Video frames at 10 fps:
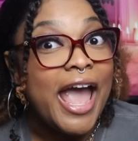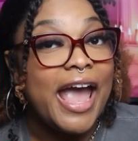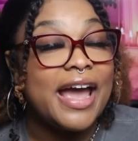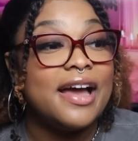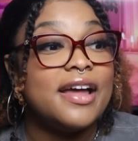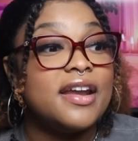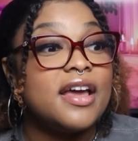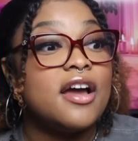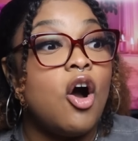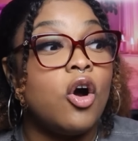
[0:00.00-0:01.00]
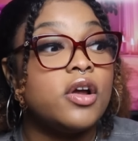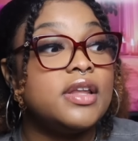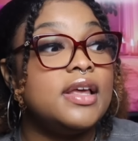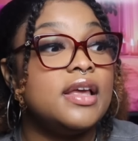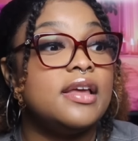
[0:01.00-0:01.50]
And
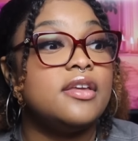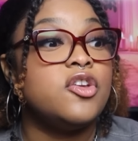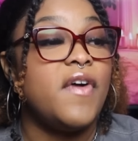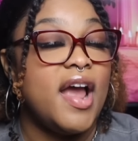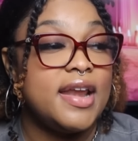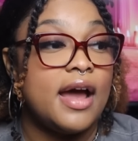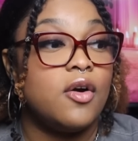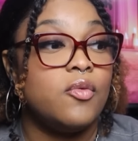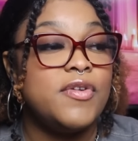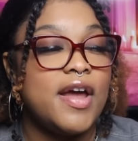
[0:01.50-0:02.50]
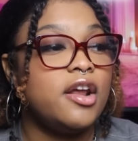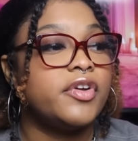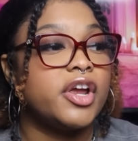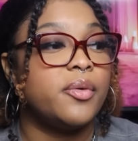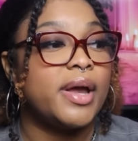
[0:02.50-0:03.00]
Harley, we find out
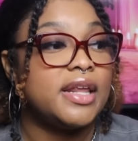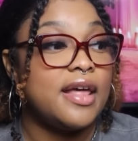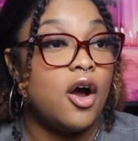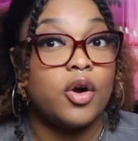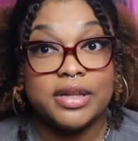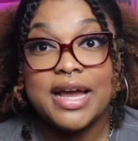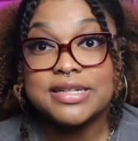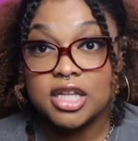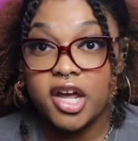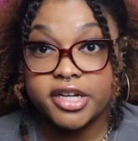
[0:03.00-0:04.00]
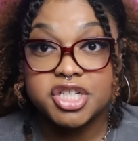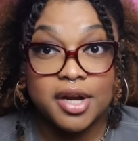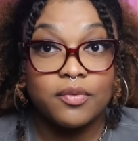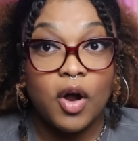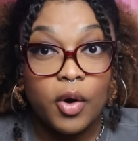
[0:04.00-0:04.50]
very quickly that Harley has a lot of
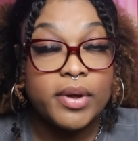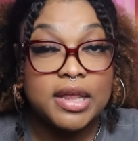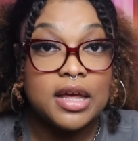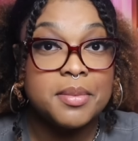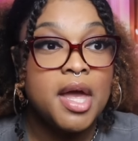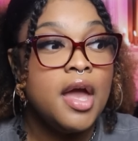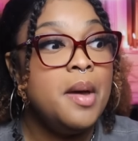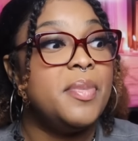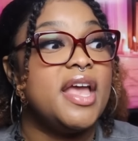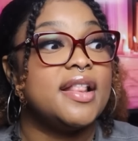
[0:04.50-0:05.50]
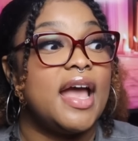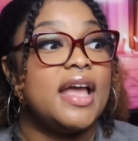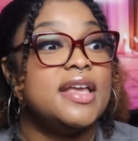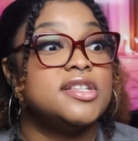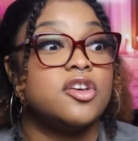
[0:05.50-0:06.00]
shit wrong with him, being that
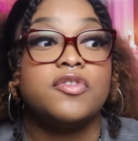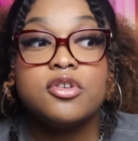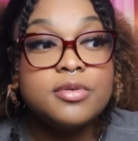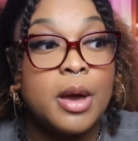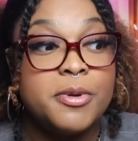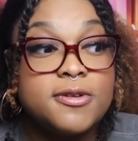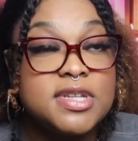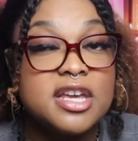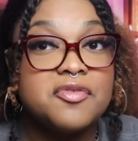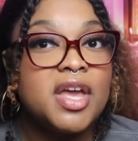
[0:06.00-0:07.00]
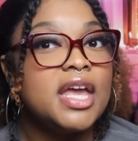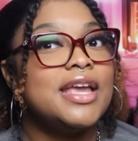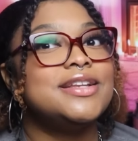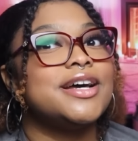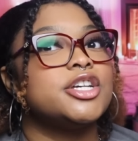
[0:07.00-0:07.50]
he's abusive,
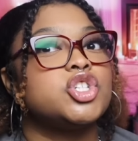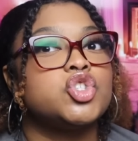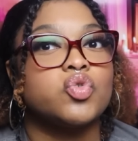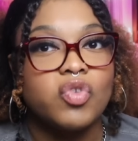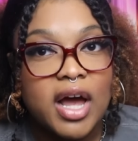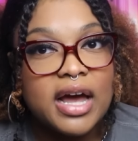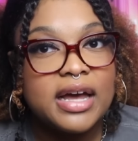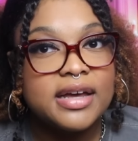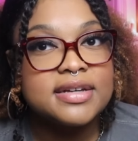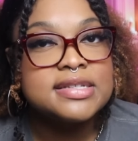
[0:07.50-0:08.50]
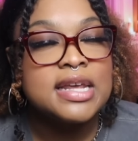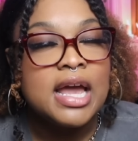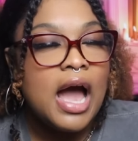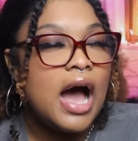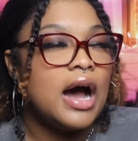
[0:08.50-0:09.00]
he does drugs,
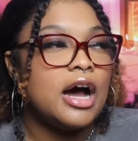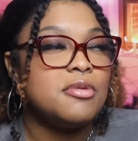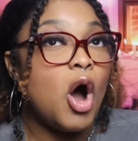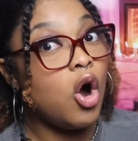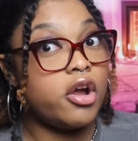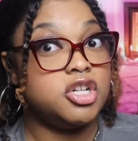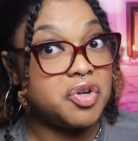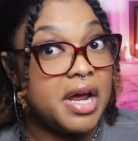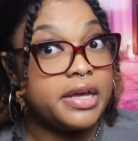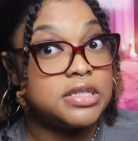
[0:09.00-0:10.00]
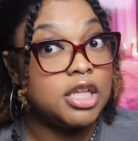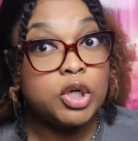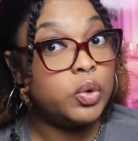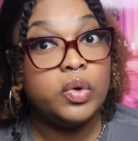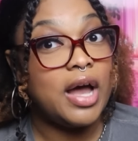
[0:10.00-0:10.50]
hard drugs, not the
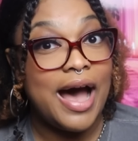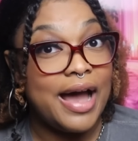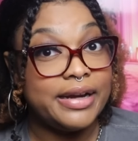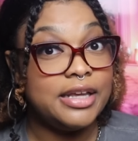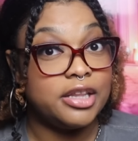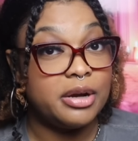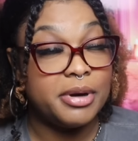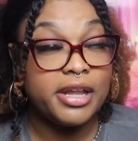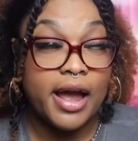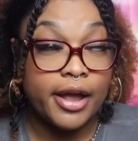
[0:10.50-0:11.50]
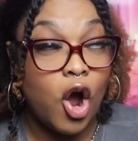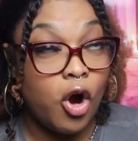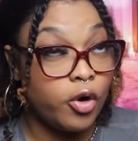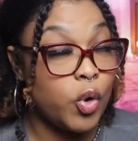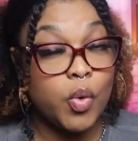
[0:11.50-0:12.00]
cool kind either, but like
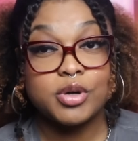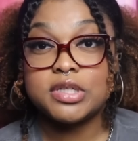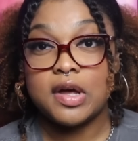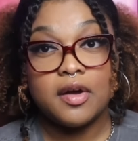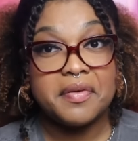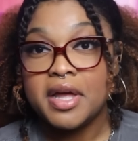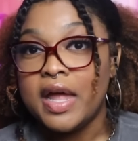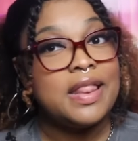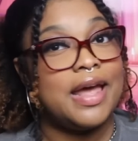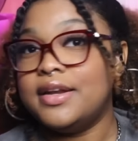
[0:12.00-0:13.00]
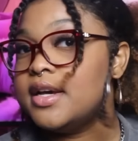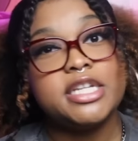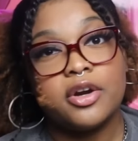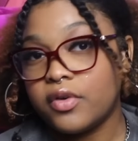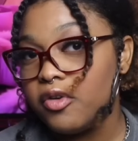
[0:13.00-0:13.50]
hardcore stuff that
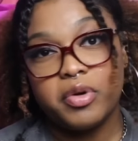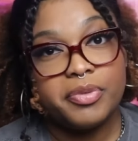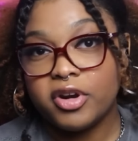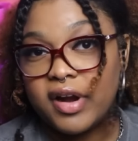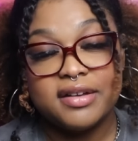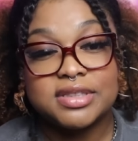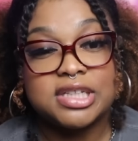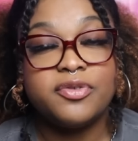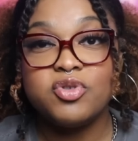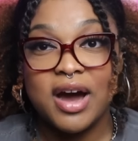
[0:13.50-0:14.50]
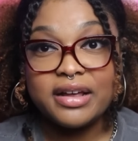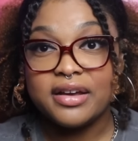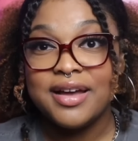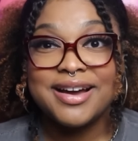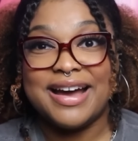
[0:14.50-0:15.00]
doesn't grow from the ground, stuff you gotta
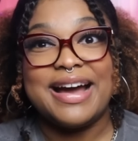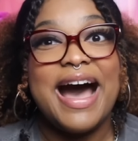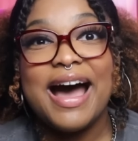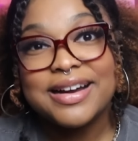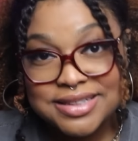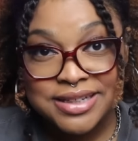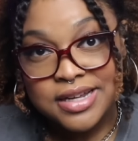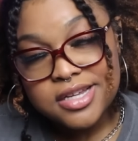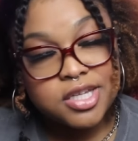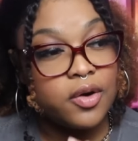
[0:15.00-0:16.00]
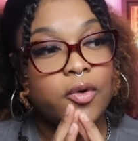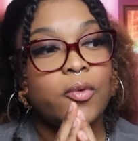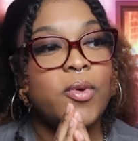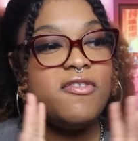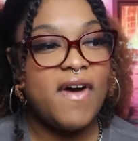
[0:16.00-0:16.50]
concoct. So
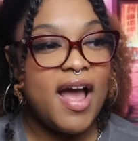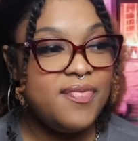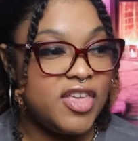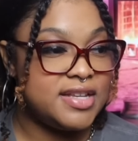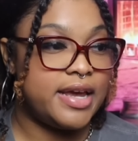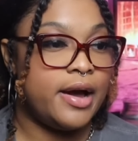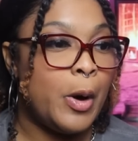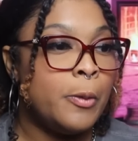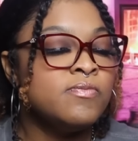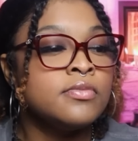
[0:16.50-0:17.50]
we find this out,